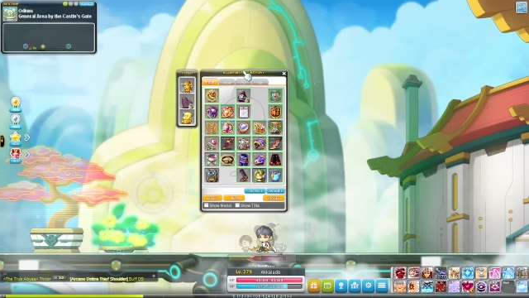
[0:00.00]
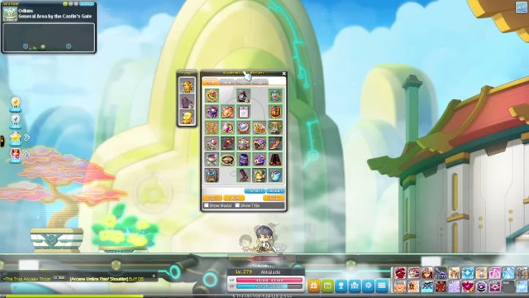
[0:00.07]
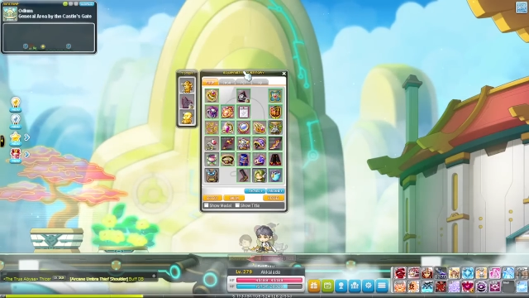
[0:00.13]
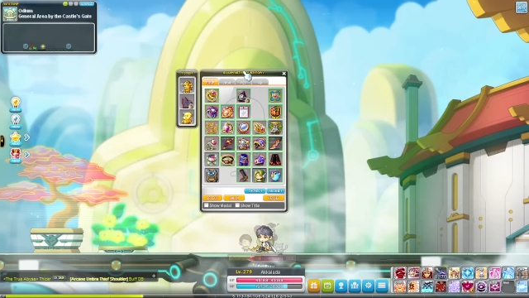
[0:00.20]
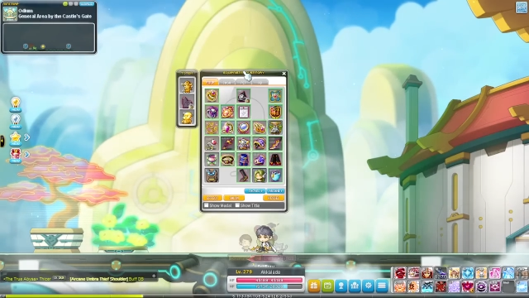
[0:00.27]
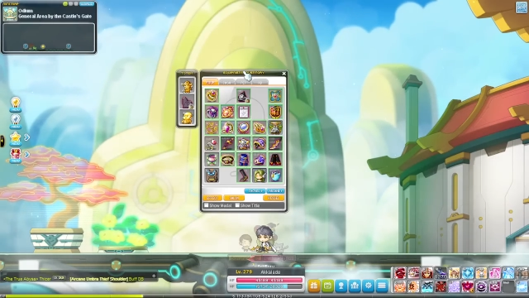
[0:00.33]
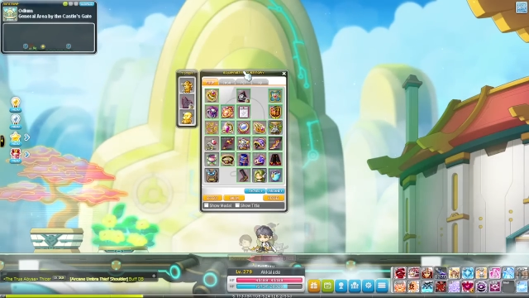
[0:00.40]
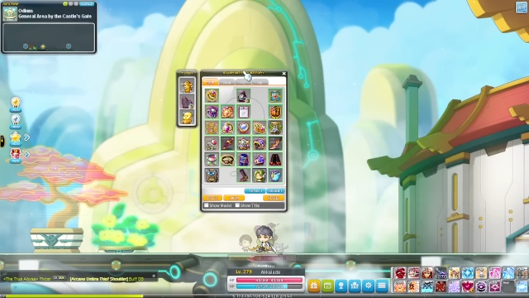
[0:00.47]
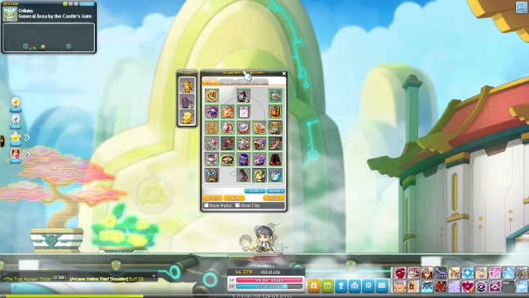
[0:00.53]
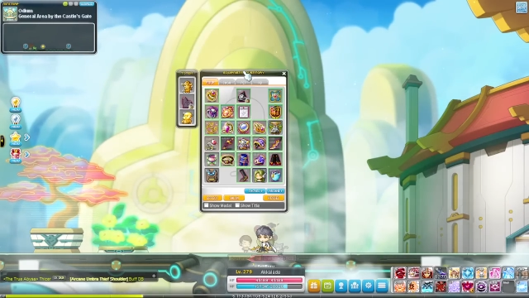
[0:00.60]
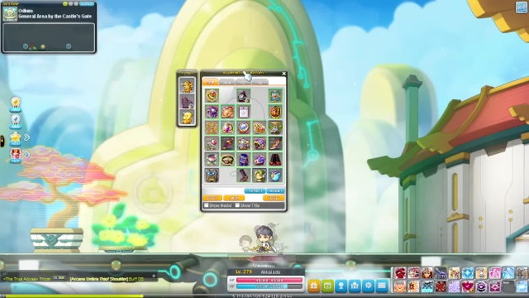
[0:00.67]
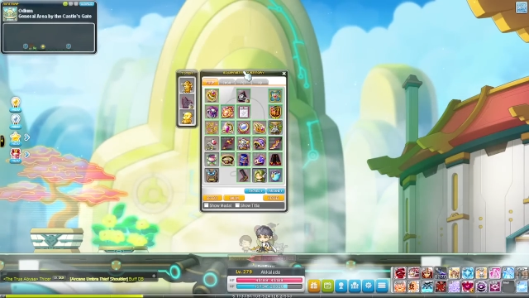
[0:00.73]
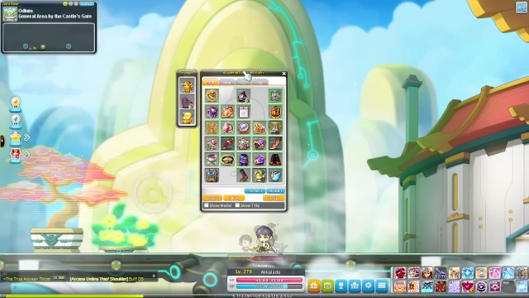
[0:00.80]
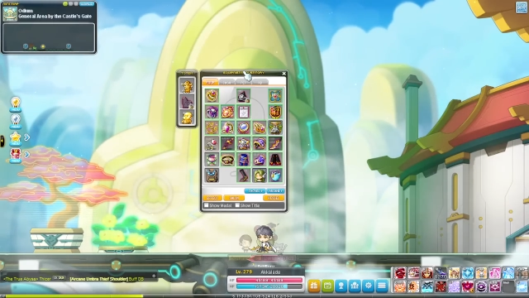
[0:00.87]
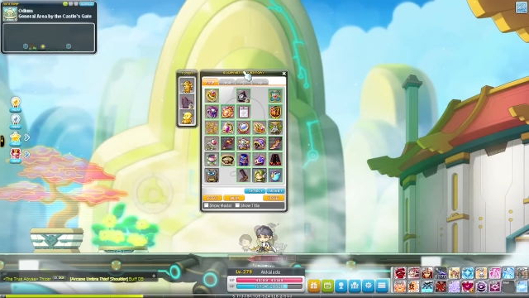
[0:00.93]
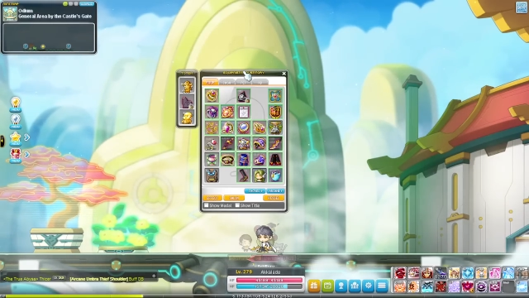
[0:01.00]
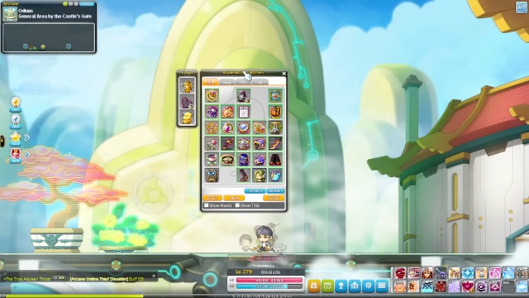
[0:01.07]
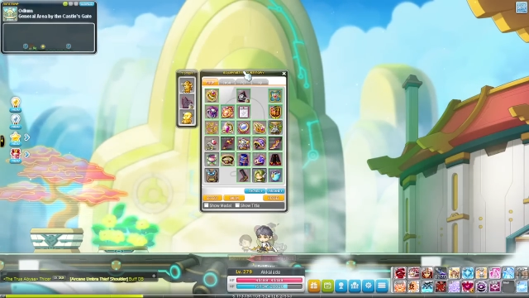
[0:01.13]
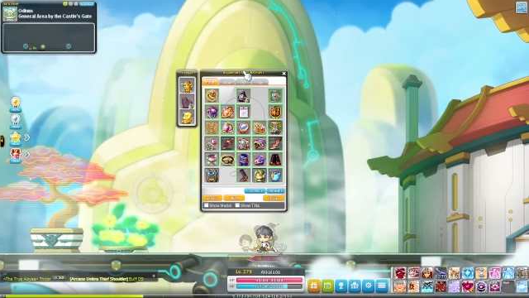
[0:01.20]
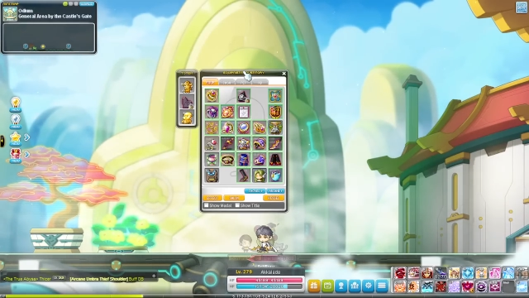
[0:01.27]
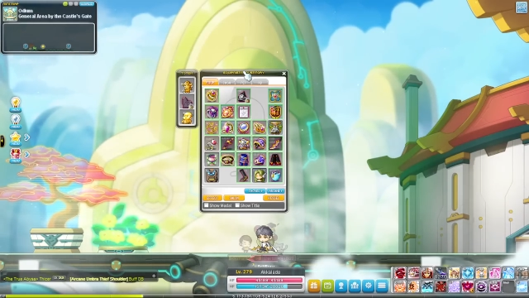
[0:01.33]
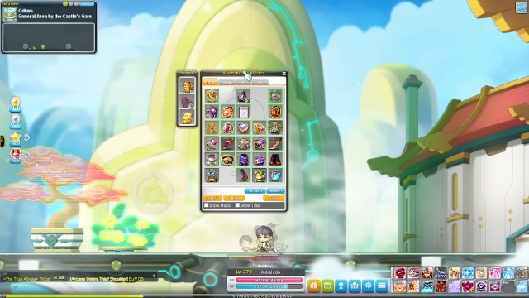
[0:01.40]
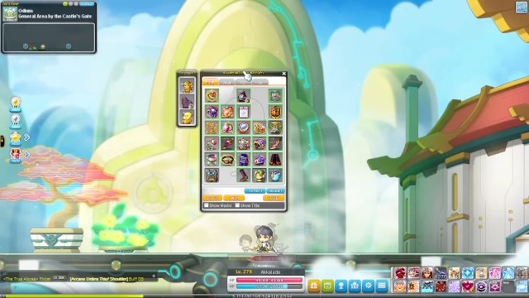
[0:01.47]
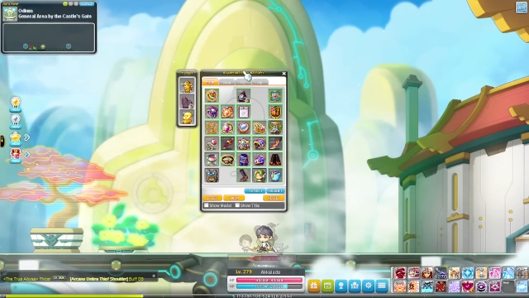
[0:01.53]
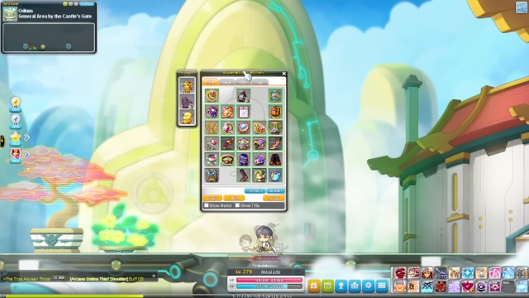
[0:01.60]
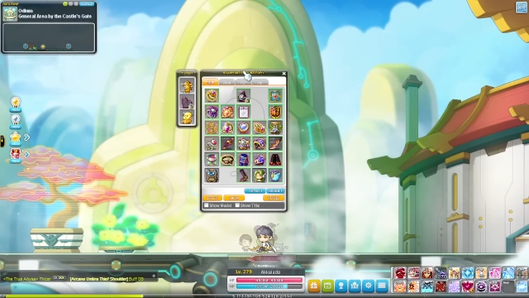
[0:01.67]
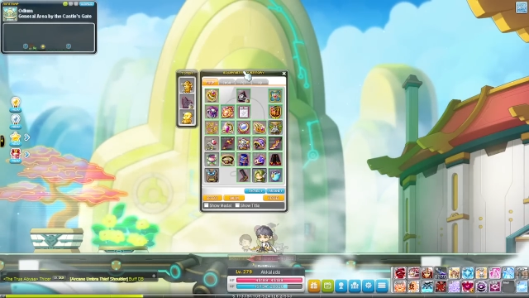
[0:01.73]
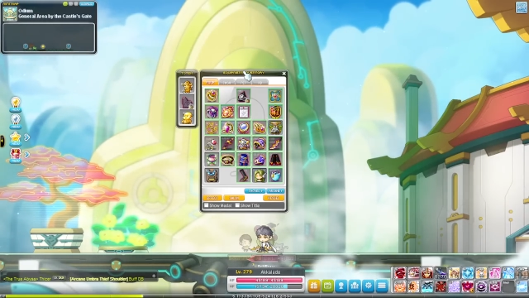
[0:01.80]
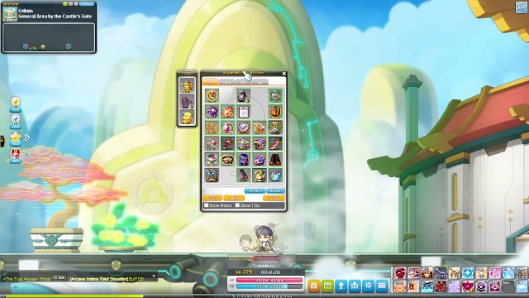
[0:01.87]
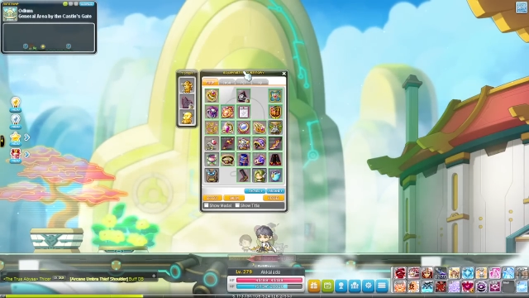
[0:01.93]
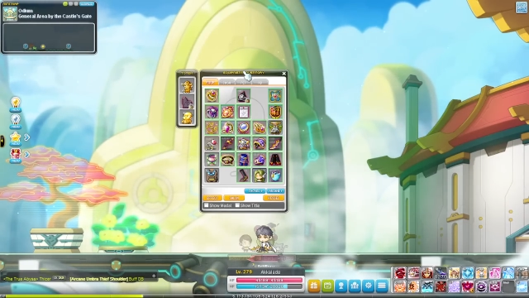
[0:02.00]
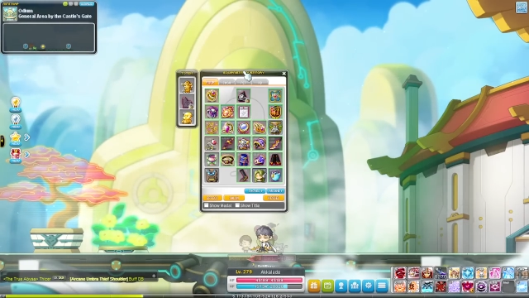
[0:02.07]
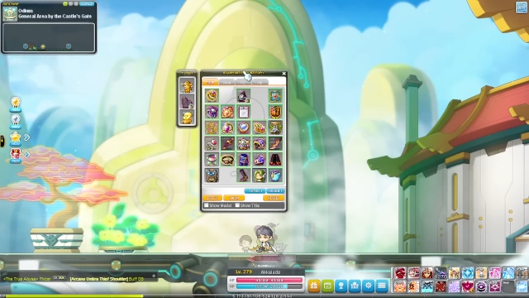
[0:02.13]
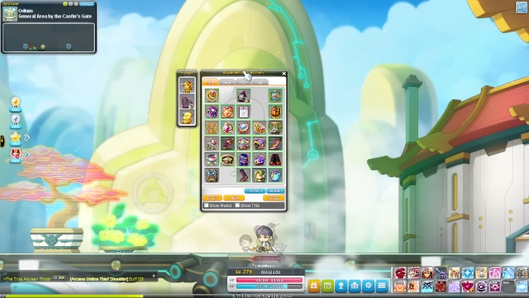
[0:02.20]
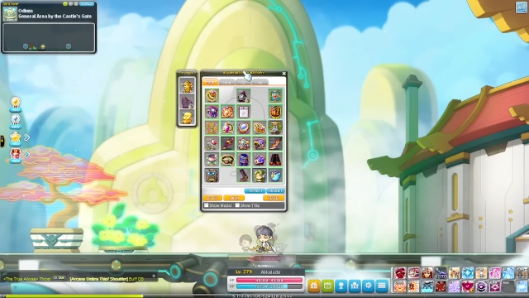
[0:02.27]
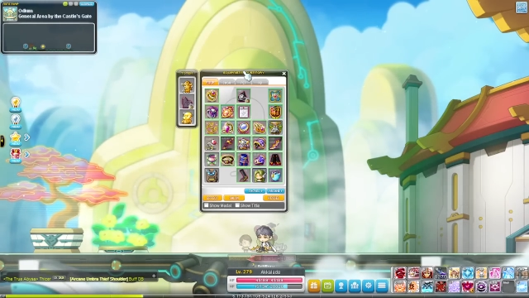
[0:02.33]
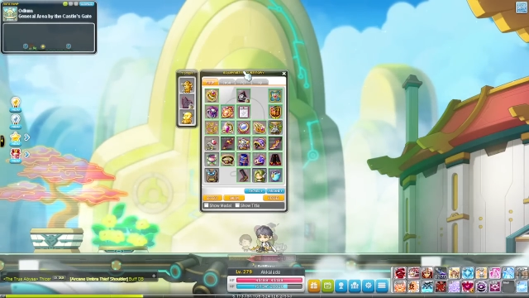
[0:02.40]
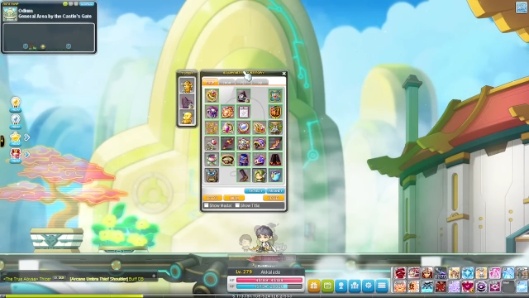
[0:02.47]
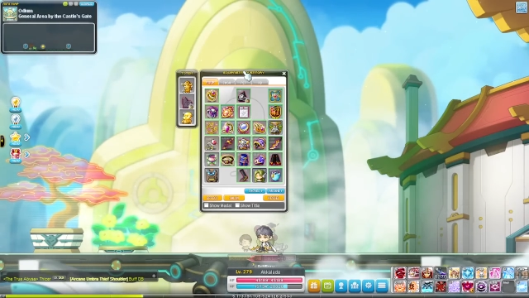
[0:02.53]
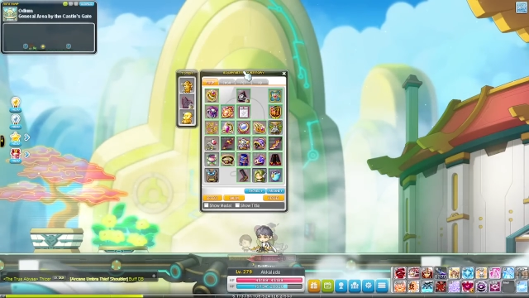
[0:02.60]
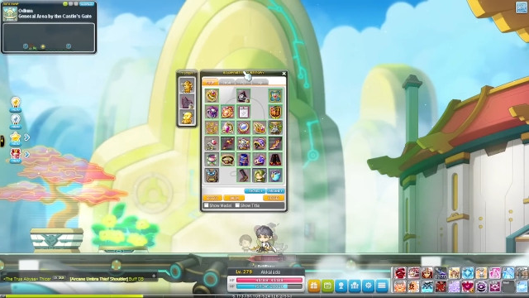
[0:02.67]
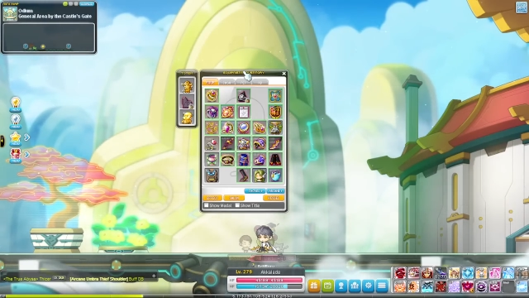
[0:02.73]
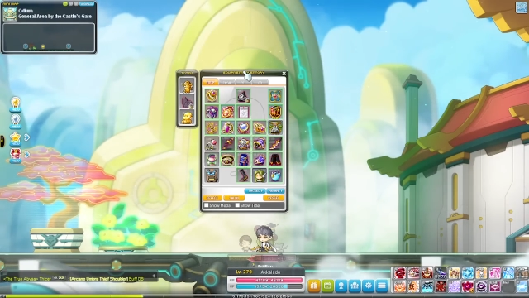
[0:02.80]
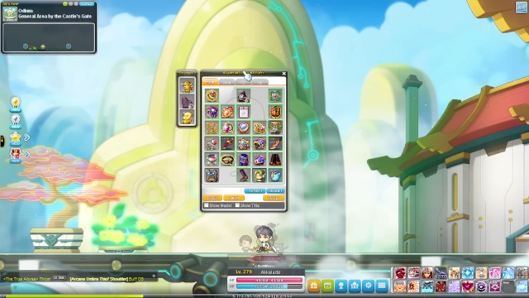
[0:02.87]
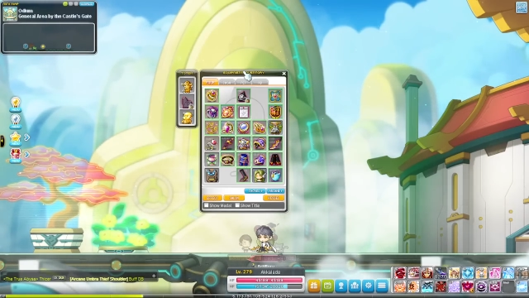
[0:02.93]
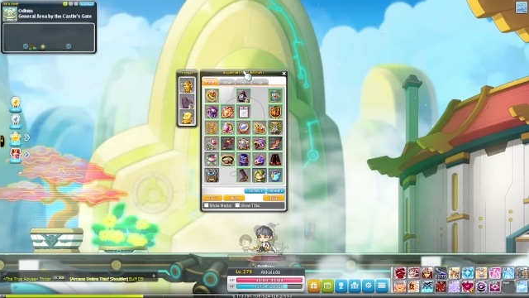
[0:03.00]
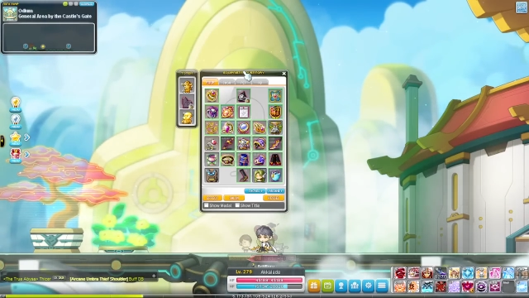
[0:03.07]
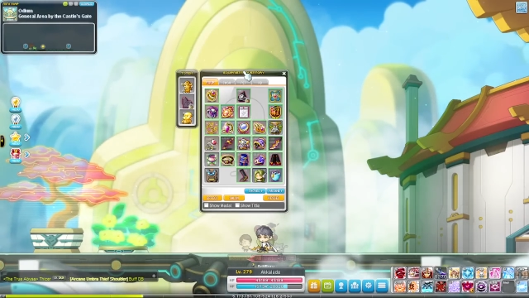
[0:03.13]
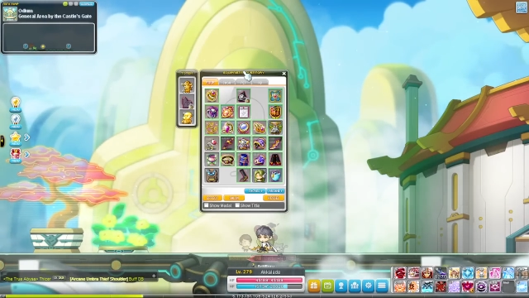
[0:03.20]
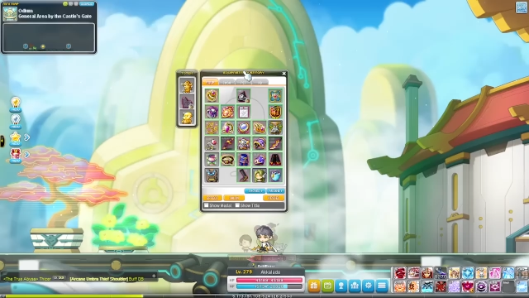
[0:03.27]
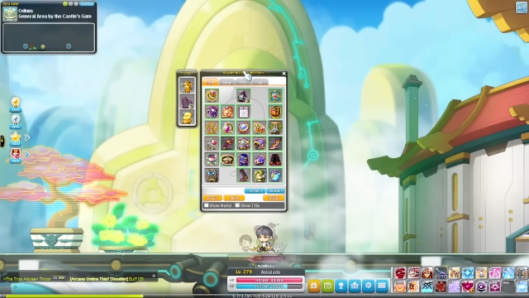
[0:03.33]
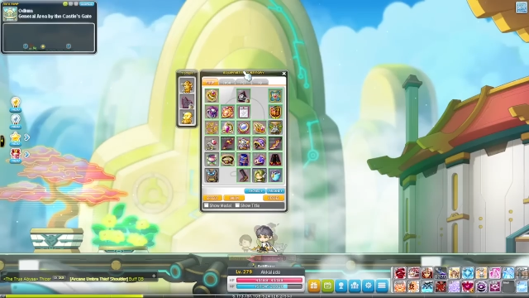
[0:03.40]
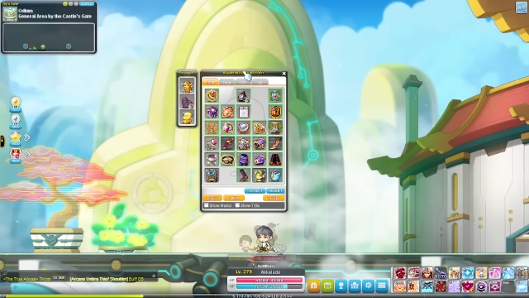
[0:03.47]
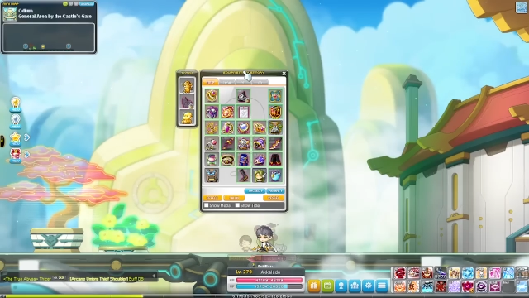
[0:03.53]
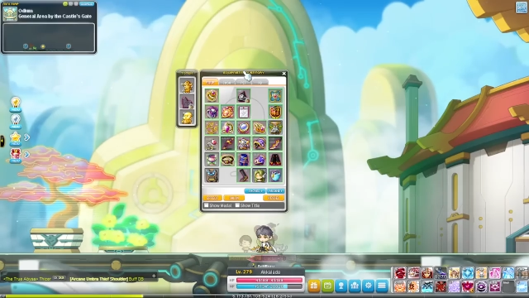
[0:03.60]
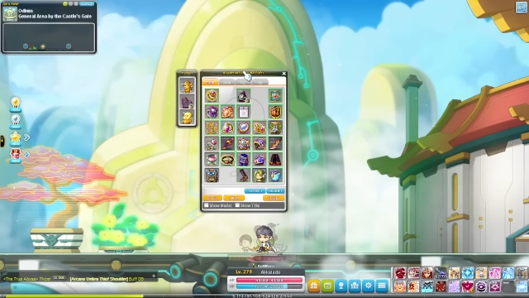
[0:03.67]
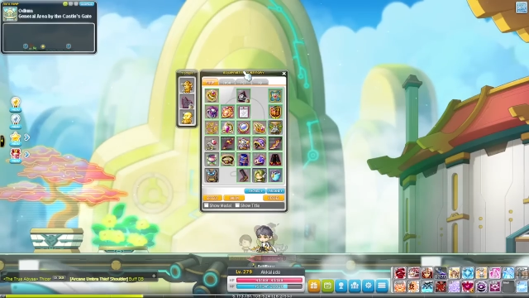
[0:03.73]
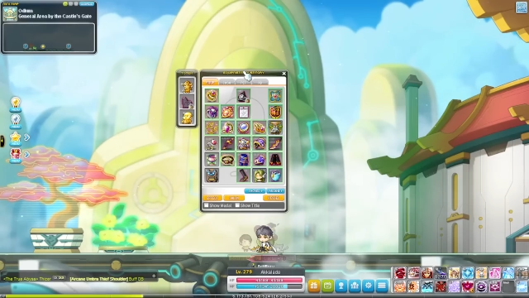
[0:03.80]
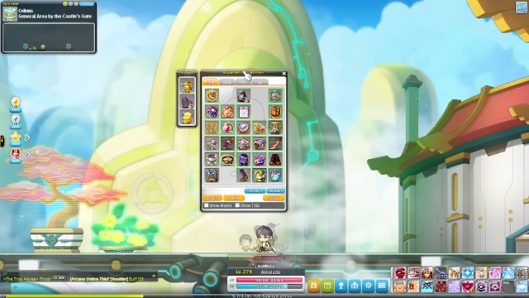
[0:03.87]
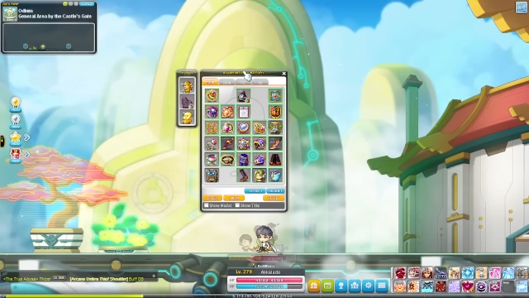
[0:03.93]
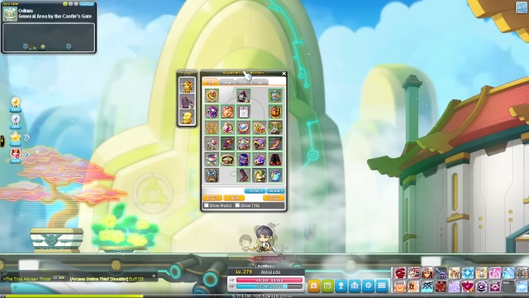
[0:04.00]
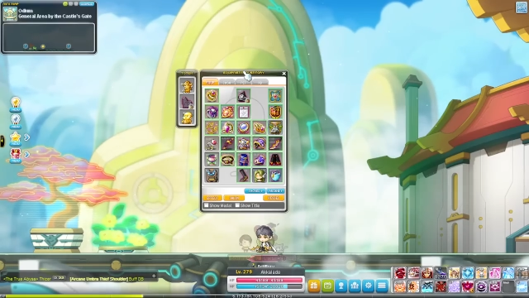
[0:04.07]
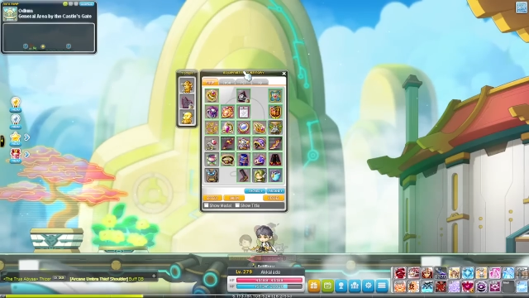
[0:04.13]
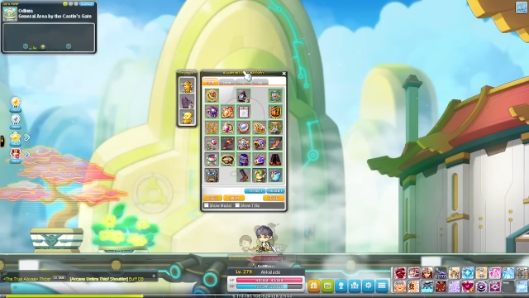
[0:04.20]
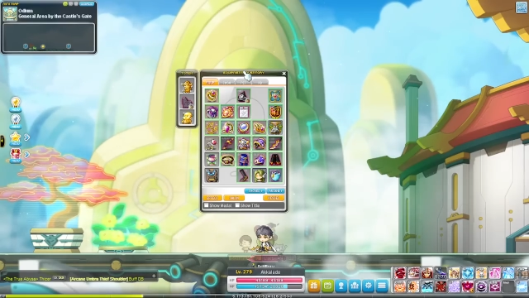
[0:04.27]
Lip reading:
[unreadable: no face in view]